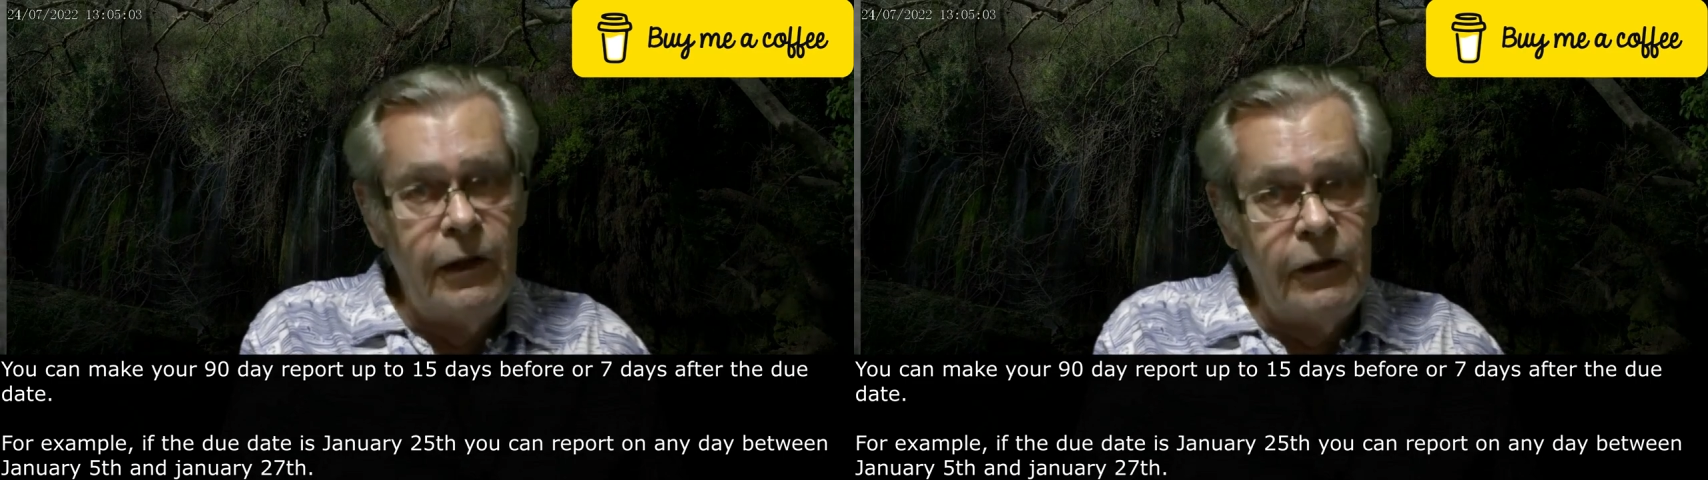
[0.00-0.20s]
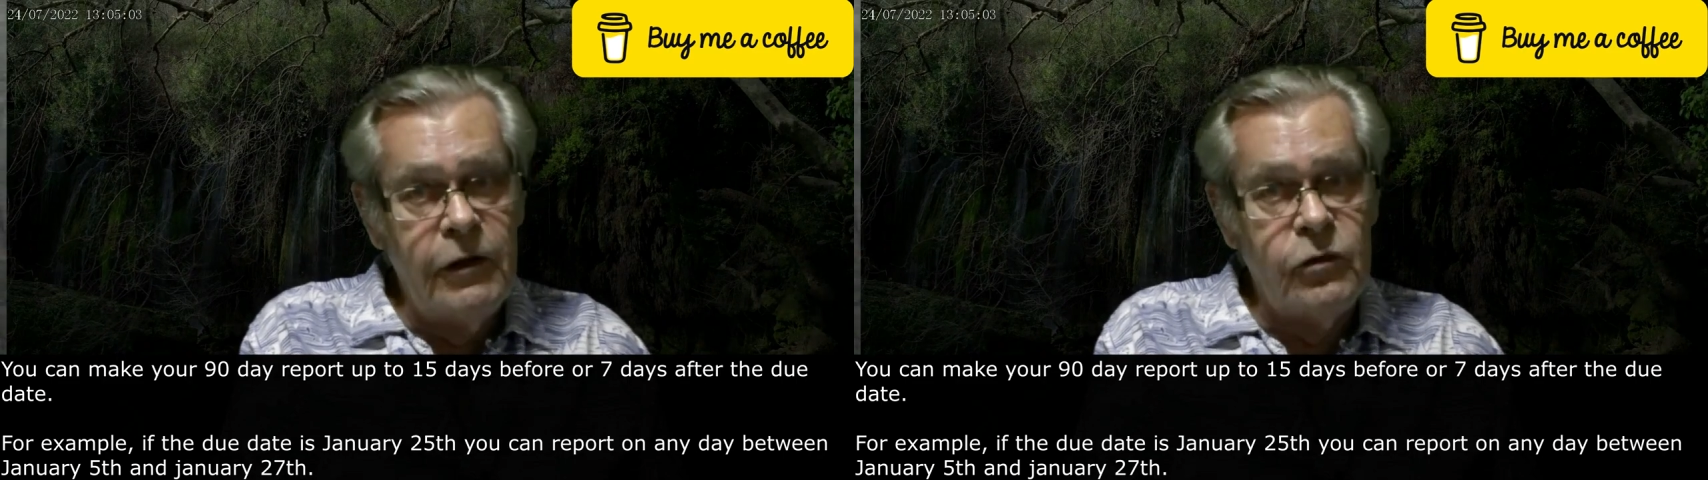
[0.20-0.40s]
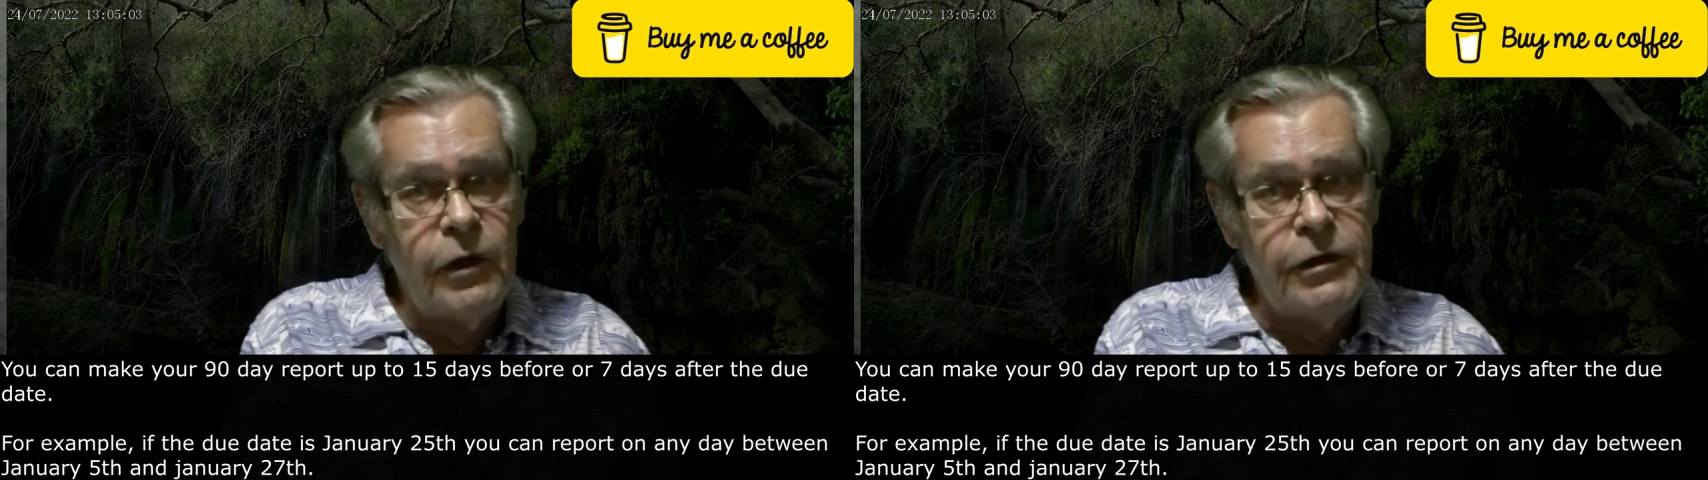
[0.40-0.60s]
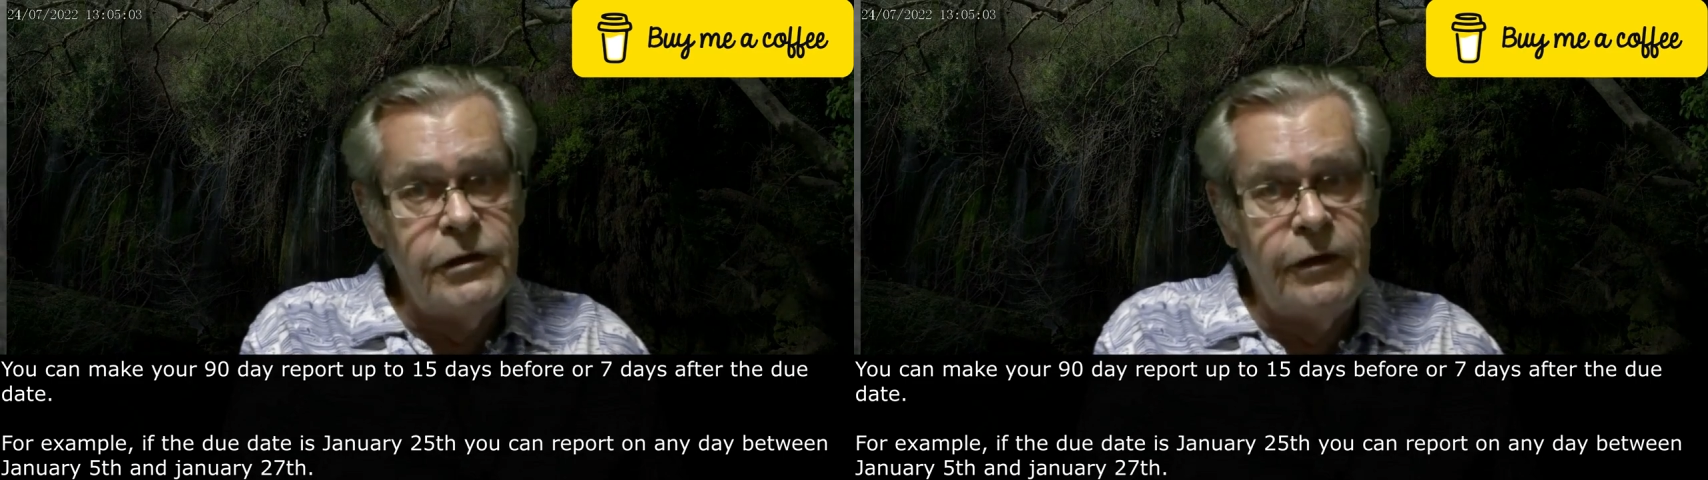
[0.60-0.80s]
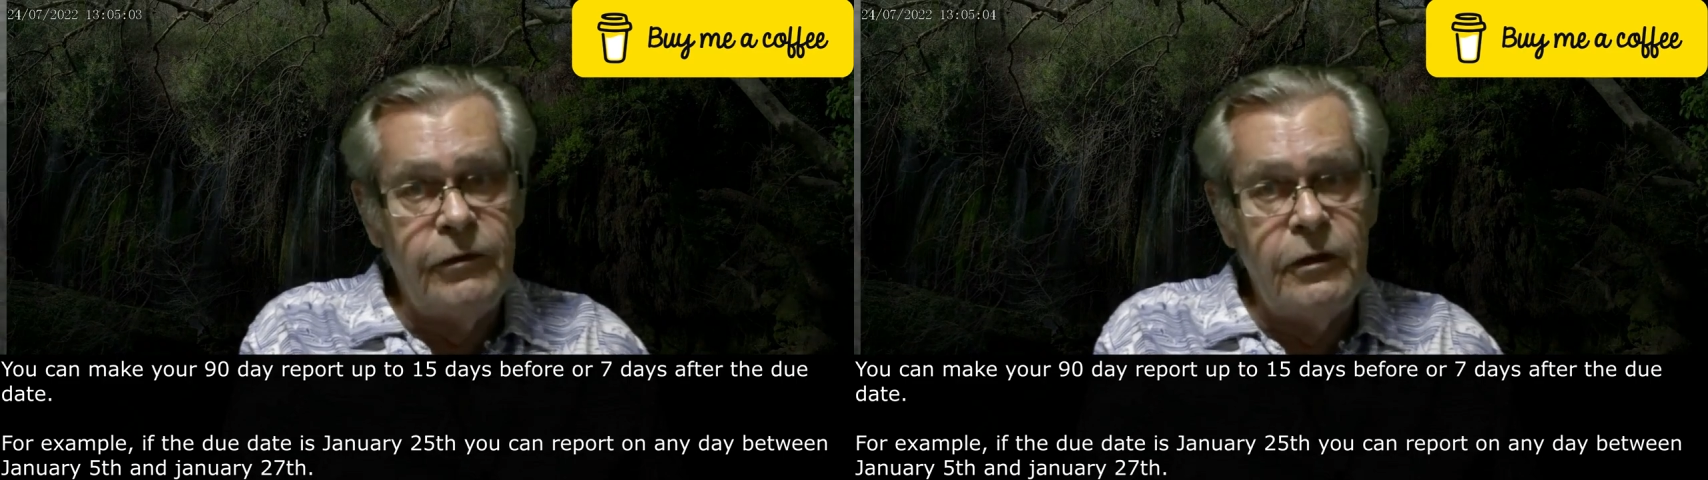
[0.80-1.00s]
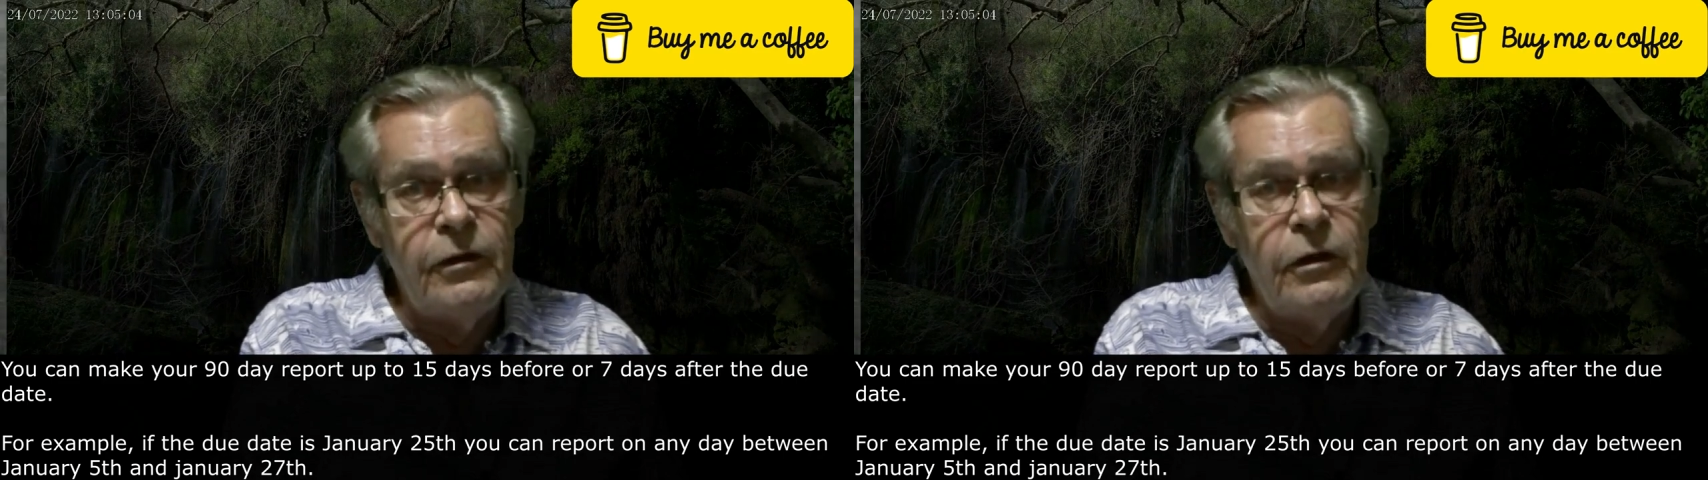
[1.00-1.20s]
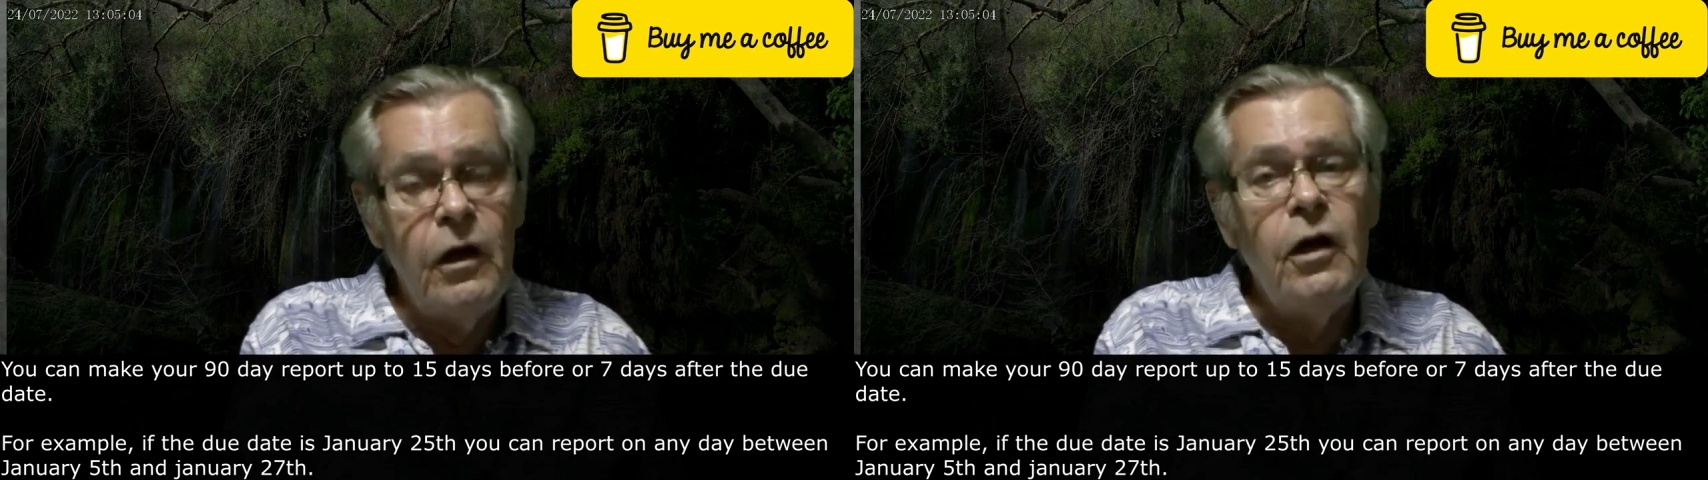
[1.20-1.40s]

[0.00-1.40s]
than the 27th,